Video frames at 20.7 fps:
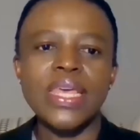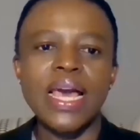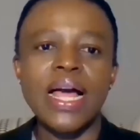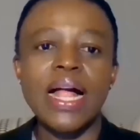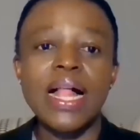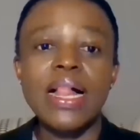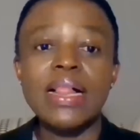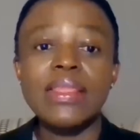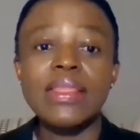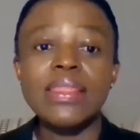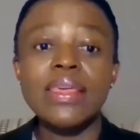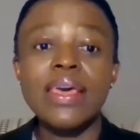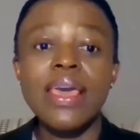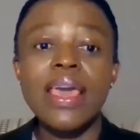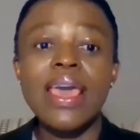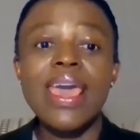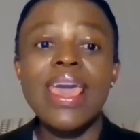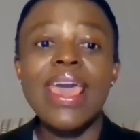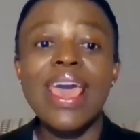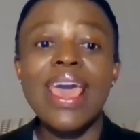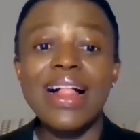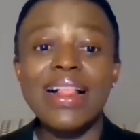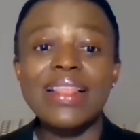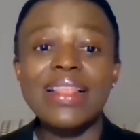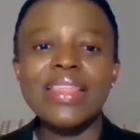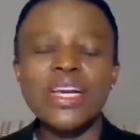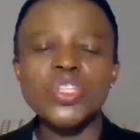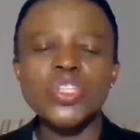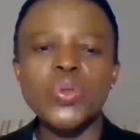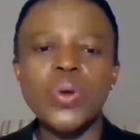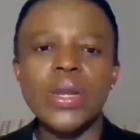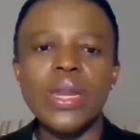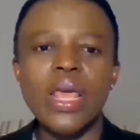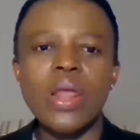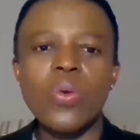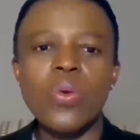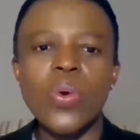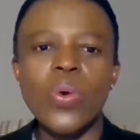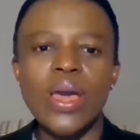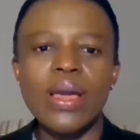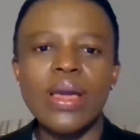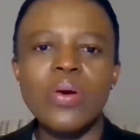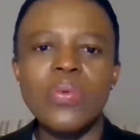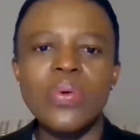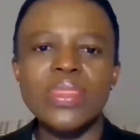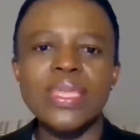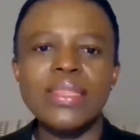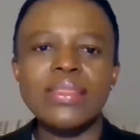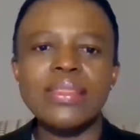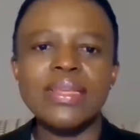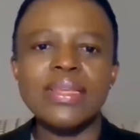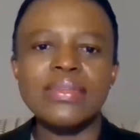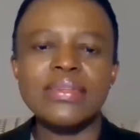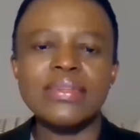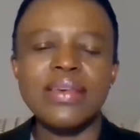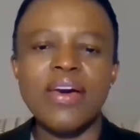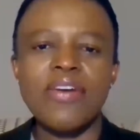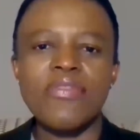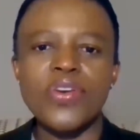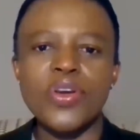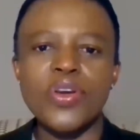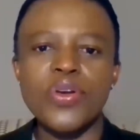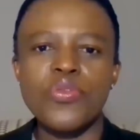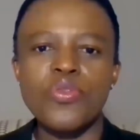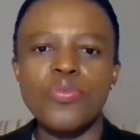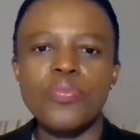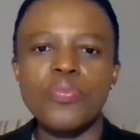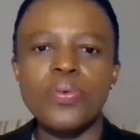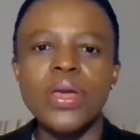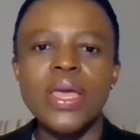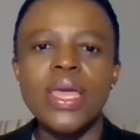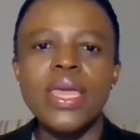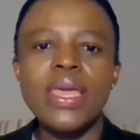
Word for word: the health actuarial work within the Discovery Group